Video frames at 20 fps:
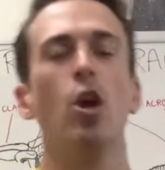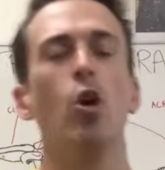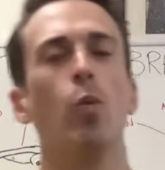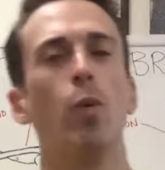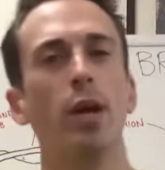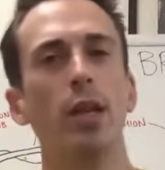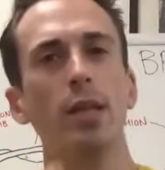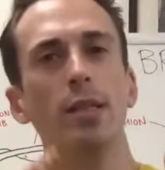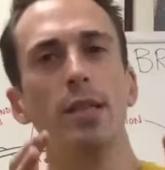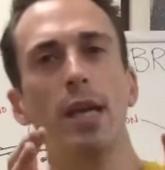We're
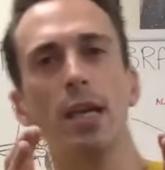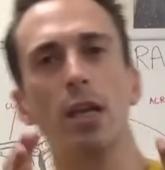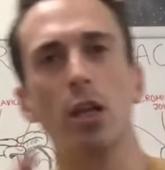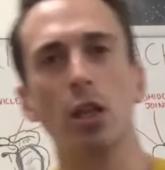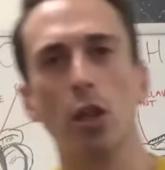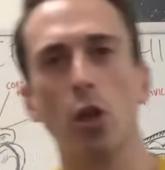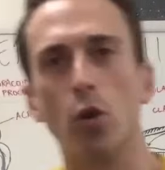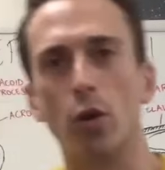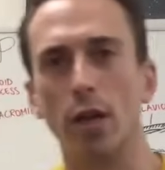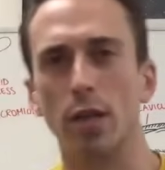gonna take a
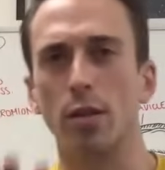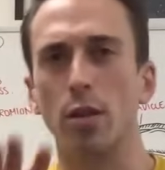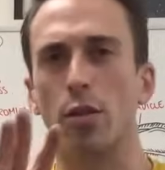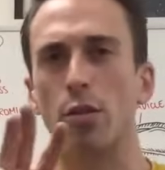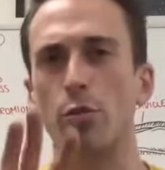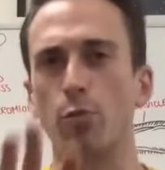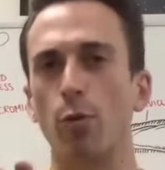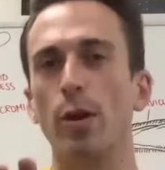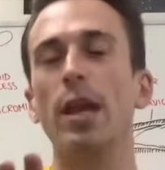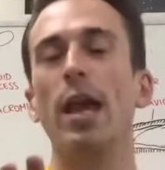look at the
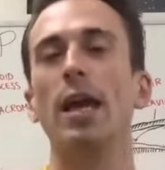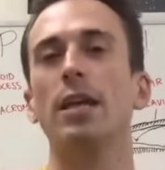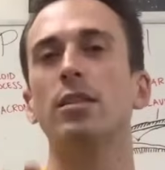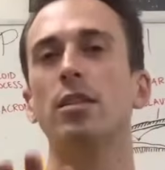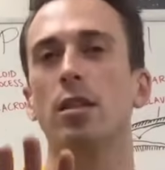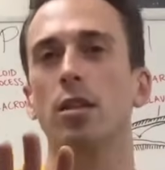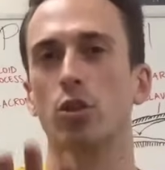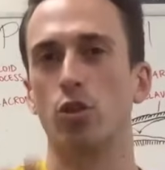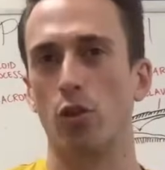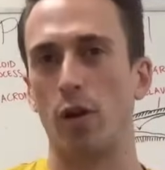three heads
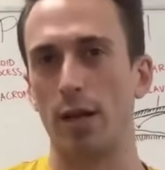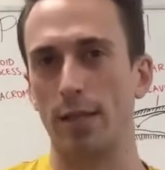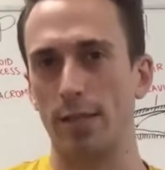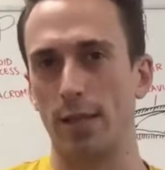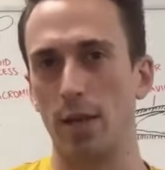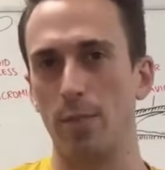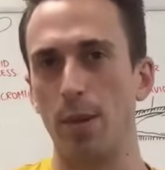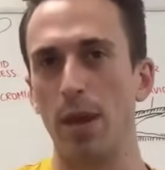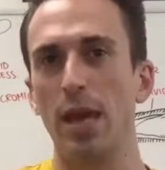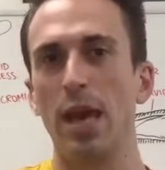of the
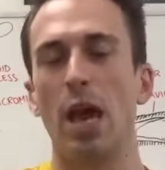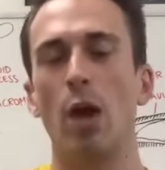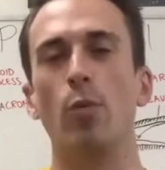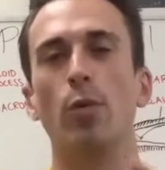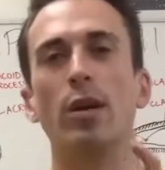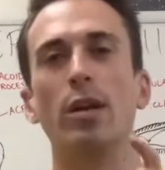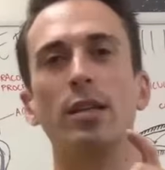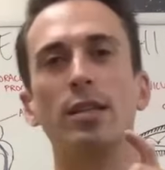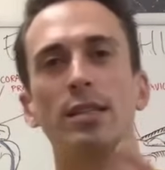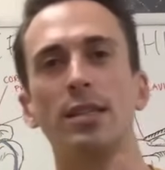tricep and we're
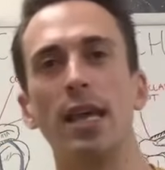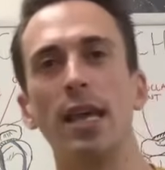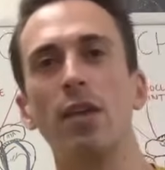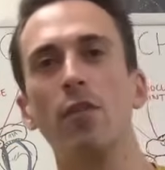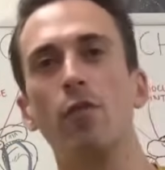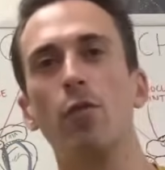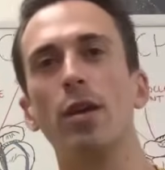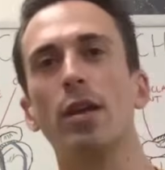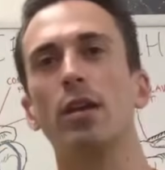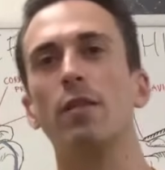gonna see
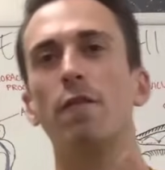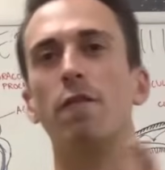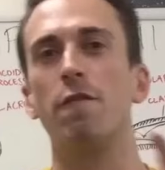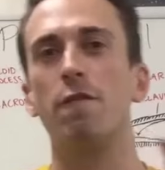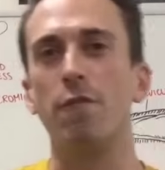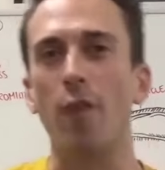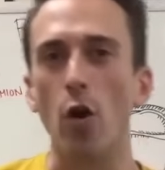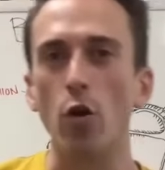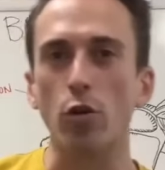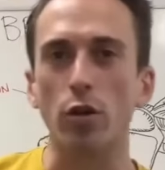if we can
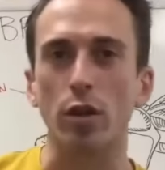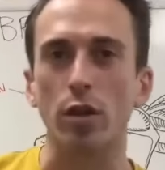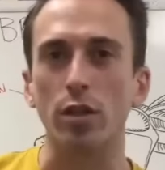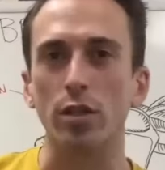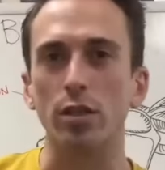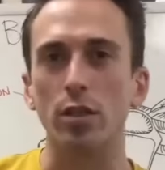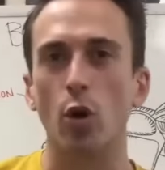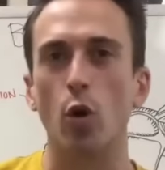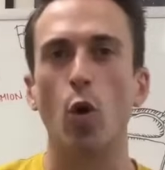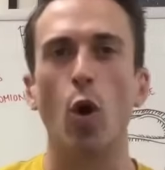
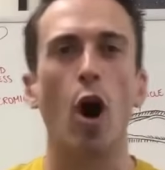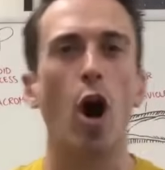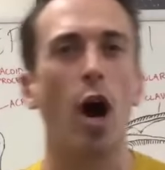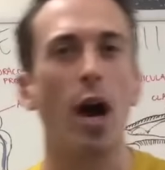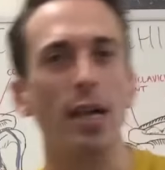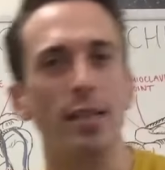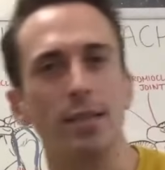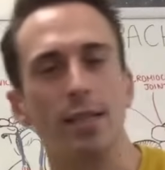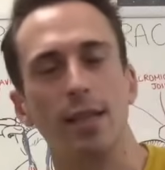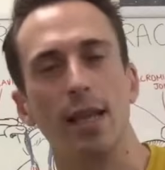focus or
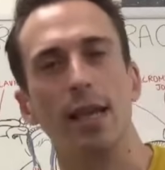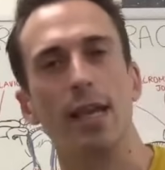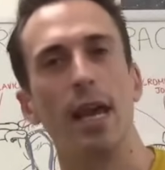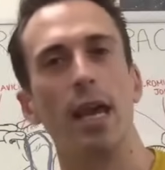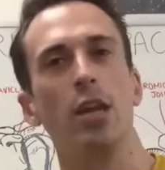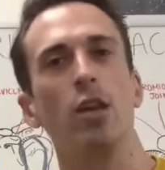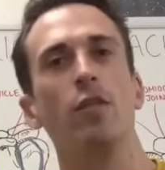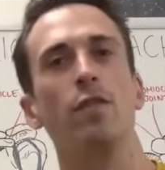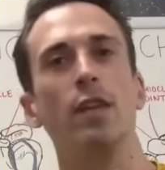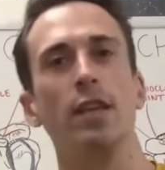isolate
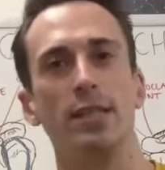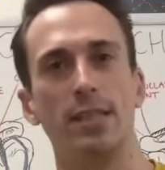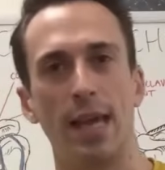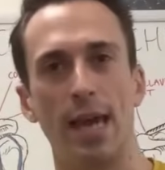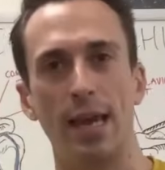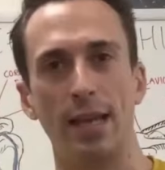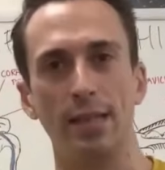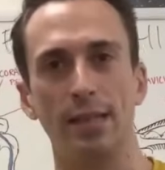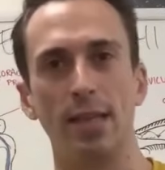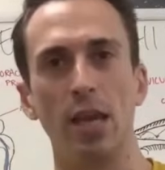any of these
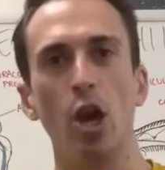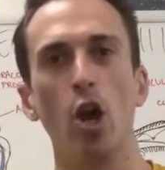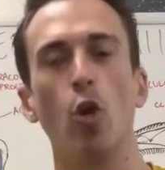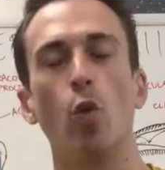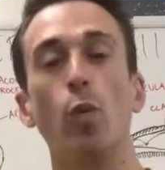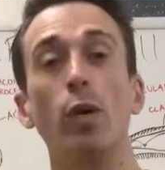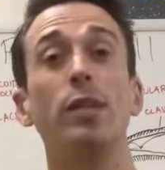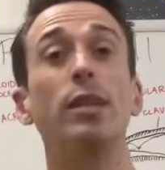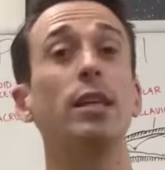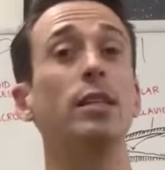heads
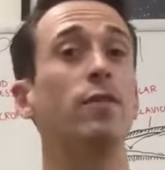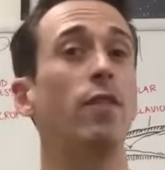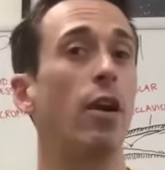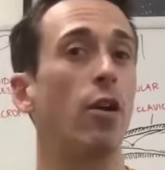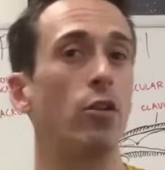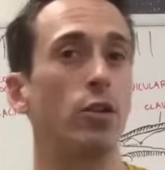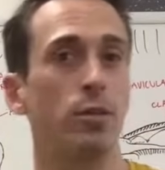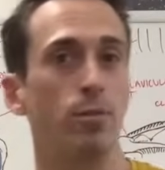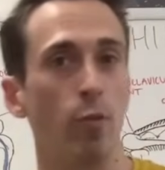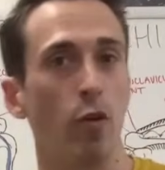with these
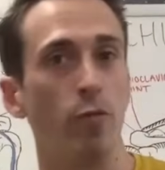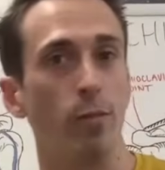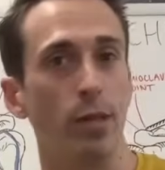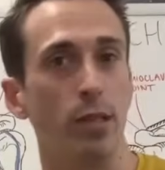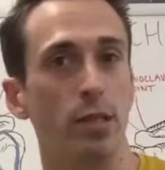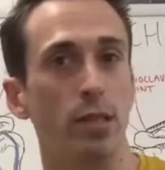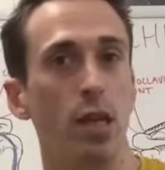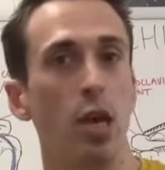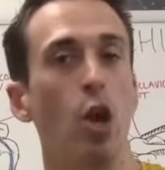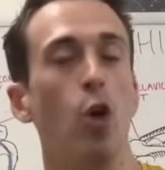various
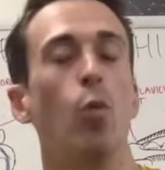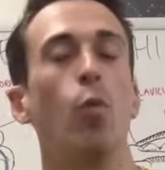movements.